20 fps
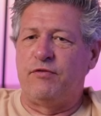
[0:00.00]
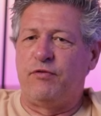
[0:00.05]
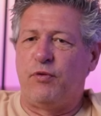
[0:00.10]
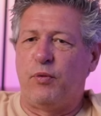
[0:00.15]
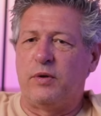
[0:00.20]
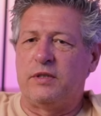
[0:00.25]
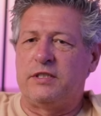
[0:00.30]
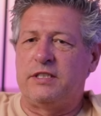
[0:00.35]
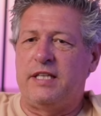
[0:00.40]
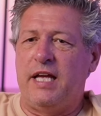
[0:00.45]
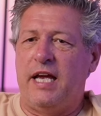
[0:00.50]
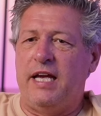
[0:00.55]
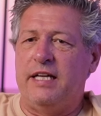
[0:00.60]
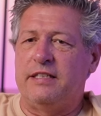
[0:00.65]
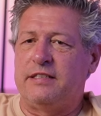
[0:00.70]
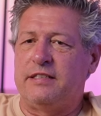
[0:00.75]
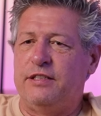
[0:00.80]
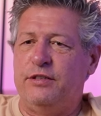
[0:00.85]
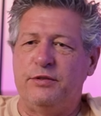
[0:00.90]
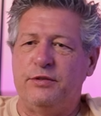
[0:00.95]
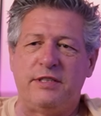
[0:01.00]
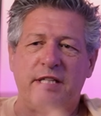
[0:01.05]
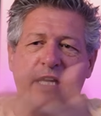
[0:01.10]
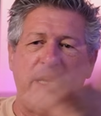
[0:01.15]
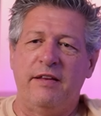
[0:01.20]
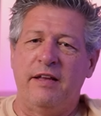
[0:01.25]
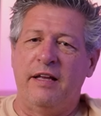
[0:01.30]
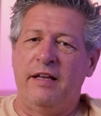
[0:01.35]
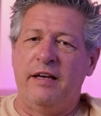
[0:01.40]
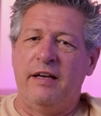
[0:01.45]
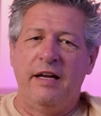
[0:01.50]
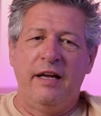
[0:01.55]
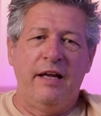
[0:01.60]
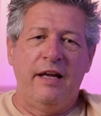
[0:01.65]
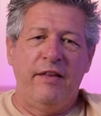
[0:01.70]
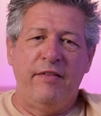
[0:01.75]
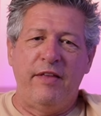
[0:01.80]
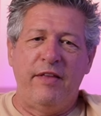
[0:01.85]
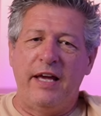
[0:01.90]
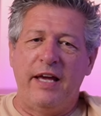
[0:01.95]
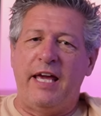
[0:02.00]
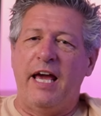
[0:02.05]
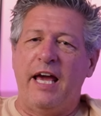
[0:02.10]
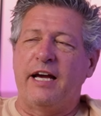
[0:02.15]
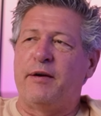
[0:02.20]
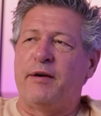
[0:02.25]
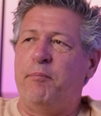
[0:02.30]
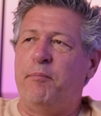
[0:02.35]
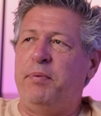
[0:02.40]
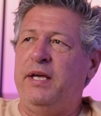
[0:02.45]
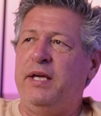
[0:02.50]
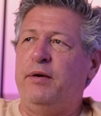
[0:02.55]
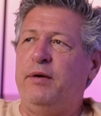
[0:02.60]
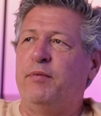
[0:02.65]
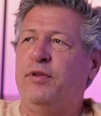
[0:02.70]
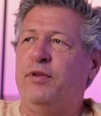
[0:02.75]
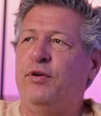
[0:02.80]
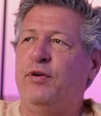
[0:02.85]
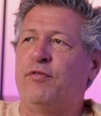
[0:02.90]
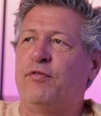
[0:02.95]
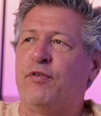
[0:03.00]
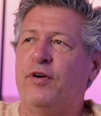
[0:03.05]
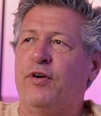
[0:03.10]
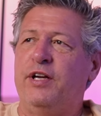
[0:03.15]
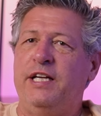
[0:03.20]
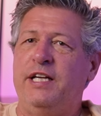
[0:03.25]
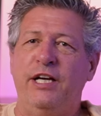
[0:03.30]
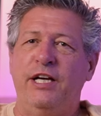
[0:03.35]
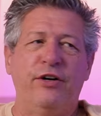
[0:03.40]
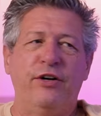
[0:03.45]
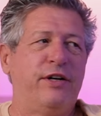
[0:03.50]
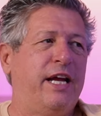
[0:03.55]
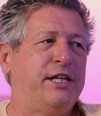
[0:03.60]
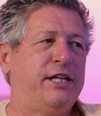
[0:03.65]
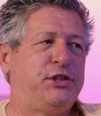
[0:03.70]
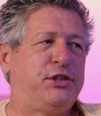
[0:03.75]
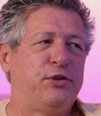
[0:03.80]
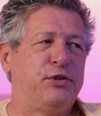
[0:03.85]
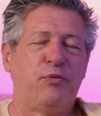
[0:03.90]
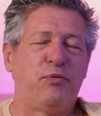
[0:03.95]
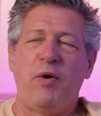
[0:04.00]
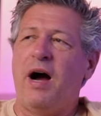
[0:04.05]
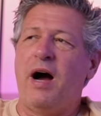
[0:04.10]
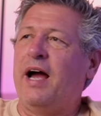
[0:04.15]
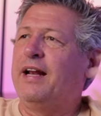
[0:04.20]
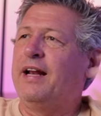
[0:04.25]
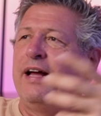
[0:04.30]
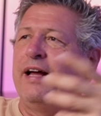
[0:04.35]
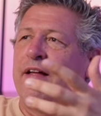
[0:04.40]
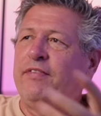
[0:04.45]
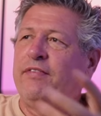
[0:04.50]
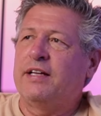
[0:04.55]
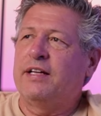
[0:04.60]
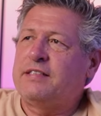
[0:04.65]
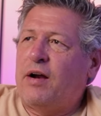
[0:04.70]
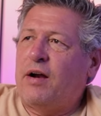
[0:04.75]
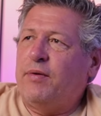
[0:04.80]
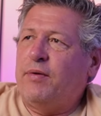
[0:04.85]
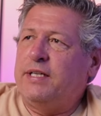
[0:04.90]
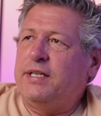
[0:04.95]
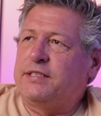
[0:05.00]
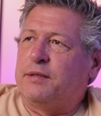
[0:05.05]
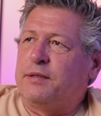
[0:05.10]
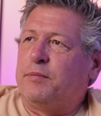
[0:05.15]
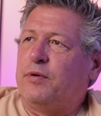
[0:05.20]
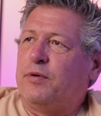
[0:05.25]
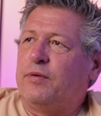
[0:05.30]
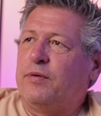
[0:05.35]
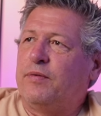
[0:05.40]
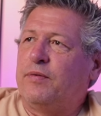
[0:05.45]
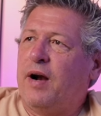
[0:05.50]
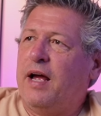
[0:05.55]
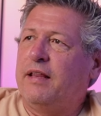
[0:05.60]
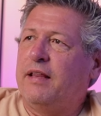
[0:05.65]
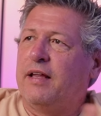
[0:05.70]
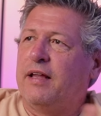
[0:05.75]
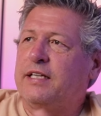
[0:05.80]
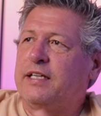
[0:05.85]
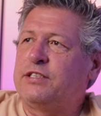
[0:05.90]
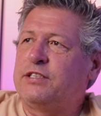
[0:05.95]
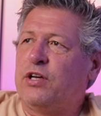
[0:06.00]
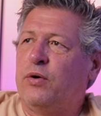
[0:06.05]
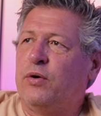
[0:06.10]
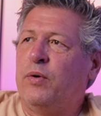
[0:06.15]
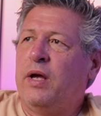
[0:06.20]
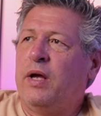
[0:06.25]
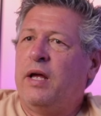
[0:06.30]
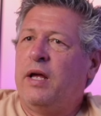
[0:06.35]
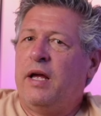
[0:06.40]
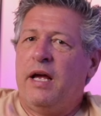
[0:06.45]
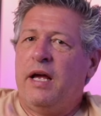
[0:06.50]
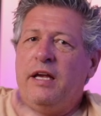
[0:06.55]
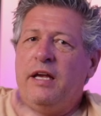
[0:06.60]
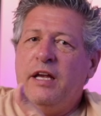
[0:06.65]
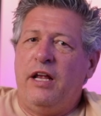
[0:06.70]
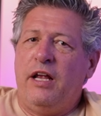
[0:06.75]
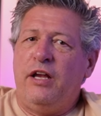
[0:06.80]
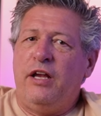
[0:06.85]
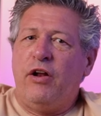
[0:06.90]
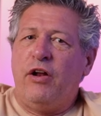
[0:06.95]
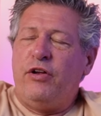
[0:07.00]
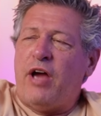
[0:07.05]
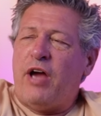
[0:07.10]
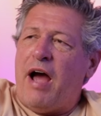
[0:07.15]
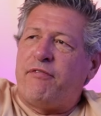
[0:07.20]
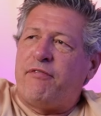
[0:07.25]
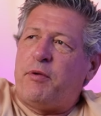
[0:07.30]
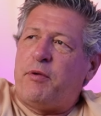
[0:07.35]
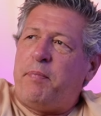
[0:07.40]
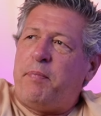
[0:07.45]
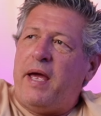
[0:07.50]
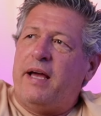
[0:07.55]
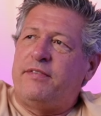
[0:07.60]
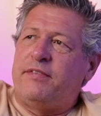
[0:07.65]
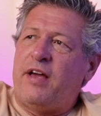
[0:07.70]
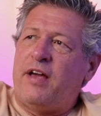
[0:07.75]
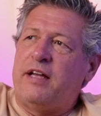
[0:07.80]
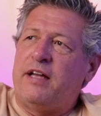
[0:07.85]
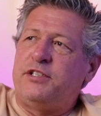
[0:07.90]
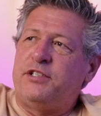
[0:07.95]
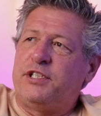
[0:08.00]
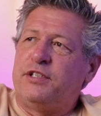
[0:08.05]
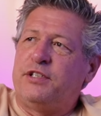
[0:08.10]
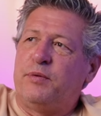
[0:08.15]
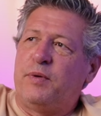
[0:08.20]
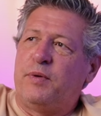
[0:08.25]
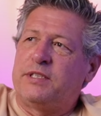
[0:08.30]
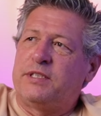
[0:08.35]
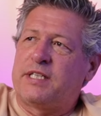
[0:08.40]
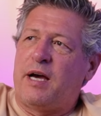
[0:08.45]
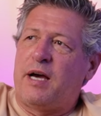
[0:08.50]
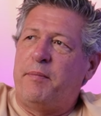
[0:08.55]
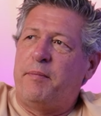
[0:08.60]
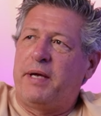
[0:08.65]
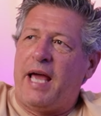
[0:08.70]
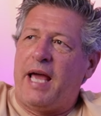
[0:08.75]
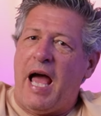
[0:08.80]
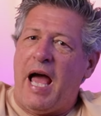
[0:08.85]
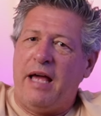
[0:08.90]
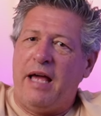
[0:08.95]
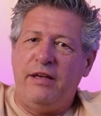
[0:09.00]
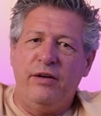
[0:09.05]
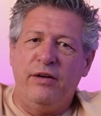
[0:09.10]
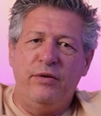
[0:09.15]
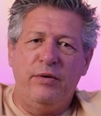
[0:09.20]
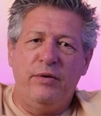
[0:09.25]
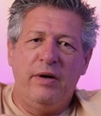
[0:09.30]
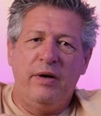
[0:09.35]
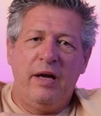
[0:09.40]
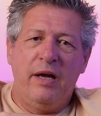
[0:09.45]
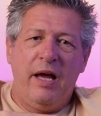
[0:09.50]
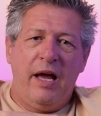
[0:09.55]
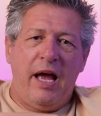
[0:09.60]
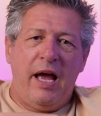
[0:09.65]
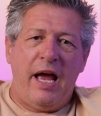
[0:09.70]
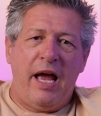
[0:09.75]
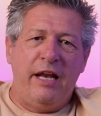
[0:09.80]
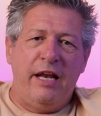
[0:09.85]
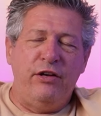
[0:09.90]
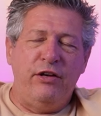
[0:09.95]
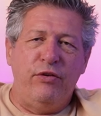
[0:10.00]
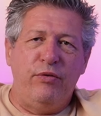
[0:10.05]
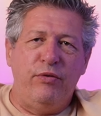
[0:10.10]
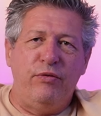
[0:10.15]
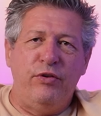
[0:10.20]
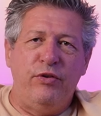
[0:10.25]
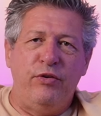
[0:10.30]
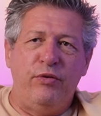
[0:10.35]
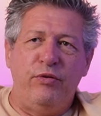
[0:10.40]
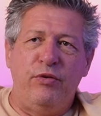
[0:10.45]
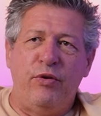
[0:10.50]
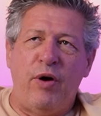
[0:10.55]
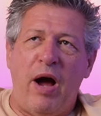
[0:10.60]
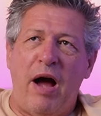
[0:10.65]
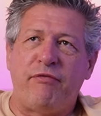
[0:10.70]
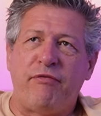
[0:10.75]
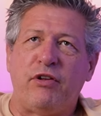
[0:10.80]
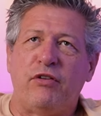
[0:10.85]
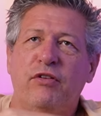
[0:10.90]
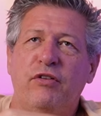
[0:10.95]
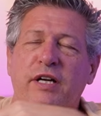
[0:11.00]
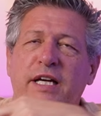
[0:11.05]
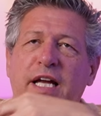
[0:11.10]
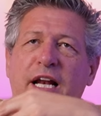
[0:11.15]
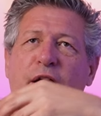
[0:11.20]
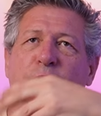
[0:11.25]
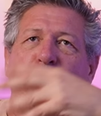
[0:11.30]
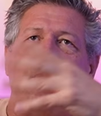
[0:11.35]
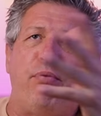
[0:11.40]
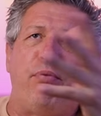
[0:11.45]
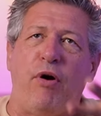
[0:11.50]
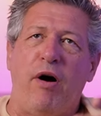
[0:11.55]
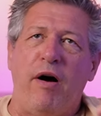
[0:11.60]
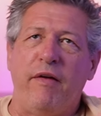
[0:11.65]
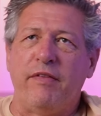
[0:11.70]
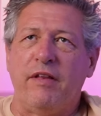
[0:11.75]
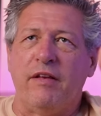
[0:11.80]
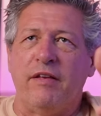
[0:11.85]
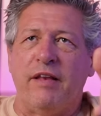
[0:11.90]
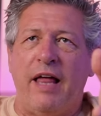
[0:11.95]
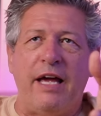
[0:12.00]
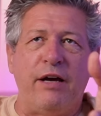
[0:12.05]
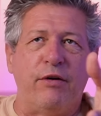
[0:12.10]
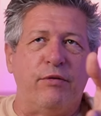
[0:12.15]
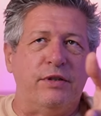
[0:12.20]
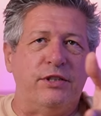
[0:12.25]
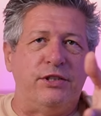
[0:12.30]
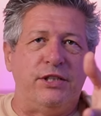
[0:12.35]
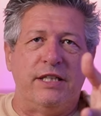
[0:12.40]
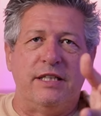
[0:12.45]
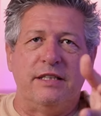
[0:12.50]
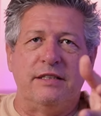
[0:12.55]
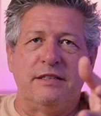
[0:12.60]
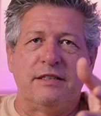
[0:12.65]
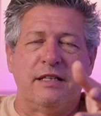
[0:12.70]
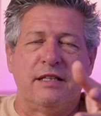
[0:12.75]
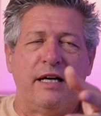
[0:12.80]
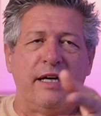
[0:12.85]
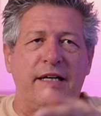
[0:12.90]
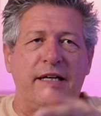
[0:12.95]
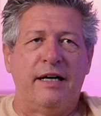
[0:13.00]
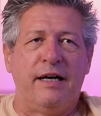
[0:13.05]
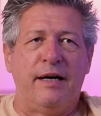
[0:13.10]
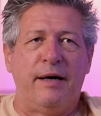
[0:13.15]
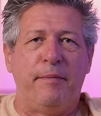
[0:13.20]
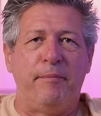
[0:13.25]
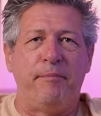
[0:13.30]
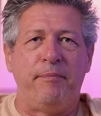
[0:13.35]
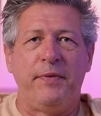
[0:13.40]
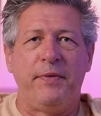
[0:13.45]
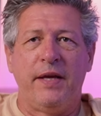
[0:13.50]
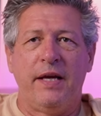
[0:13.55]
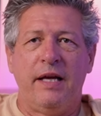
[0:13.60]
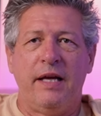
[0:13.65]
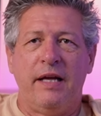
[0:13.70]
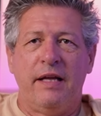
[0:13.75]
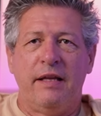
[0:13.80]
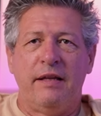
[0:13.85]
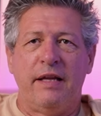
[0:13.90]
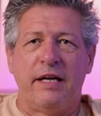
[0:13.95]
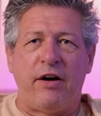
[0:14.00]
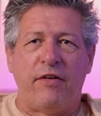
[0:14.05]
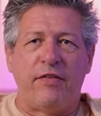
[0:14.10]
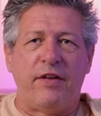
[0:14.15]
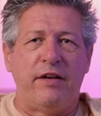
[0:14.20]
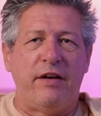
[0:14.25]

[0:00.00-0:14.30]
4 states and you say that they can't compete with you for a year nationwide, that's not reasonable, right? Yeah. Like, so... You know, you have to pay attention to what's coming at you, and you have to look at how broad the language is. Like on the